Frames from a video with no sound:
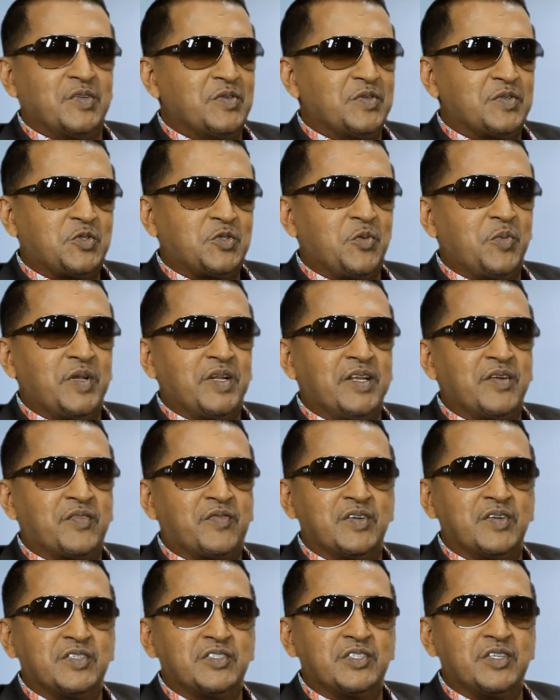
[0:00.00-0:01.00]
so many
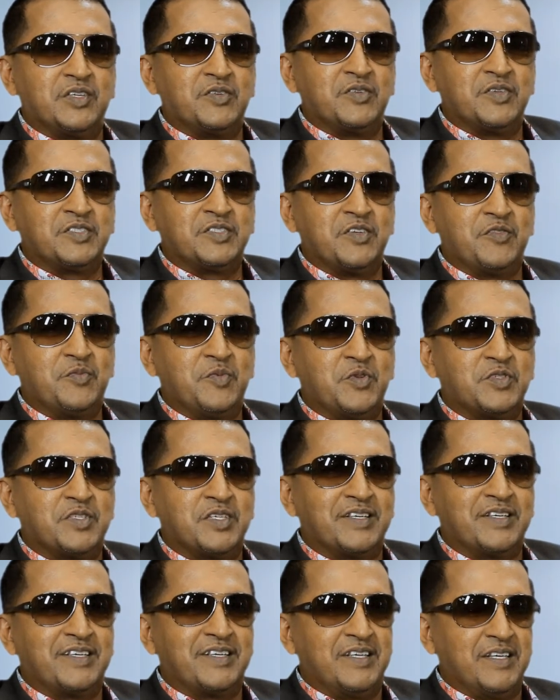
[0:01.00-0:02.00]
different genres of
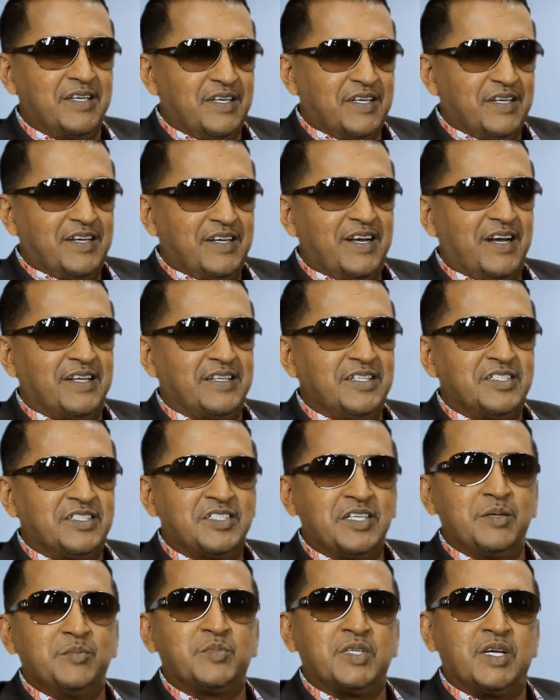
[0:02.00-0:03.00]
music at the
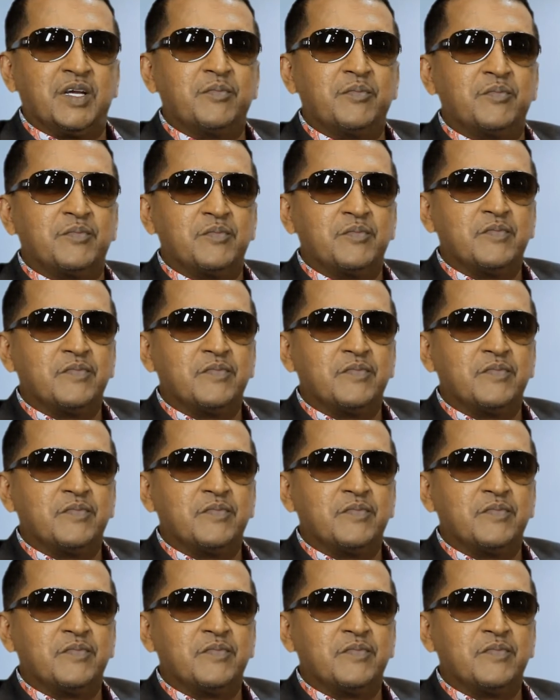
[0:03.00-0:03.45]
same time.